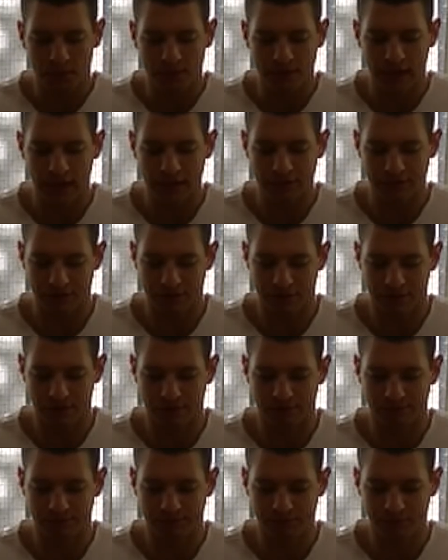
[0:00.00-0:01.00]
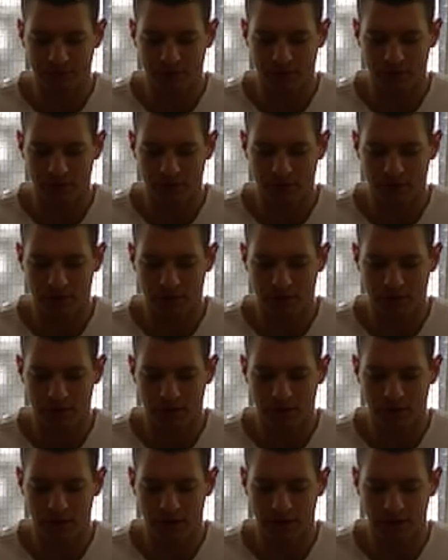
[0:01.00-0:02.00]
That's good.
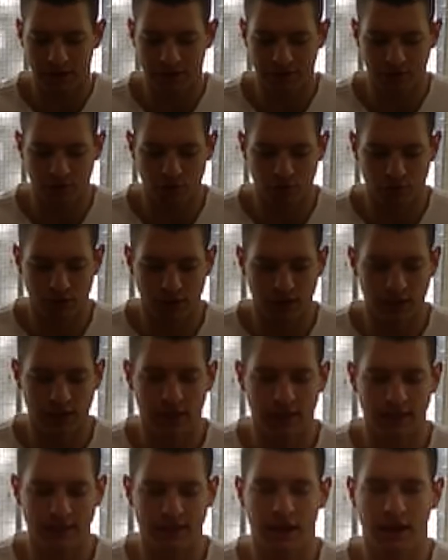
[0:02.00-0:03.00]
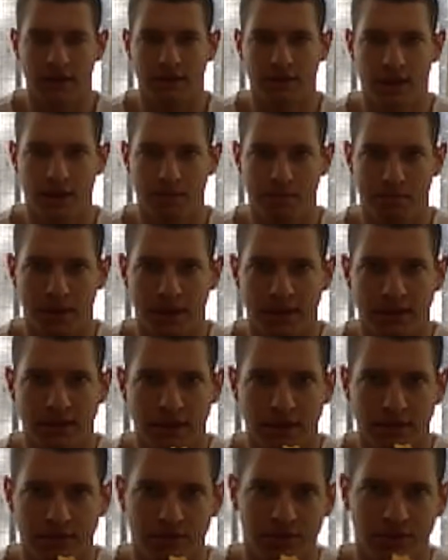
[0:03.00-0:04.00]
Unless you really like that bite
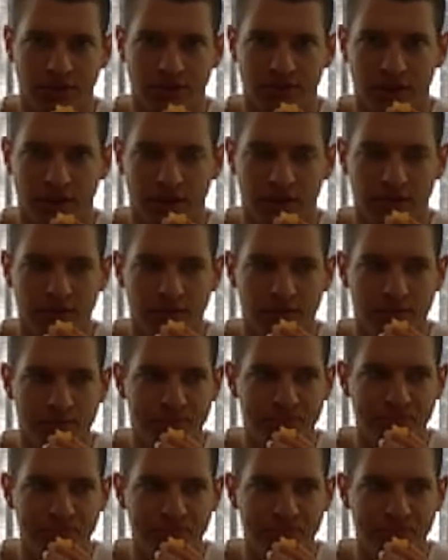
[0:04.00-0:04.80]
that cheese gives.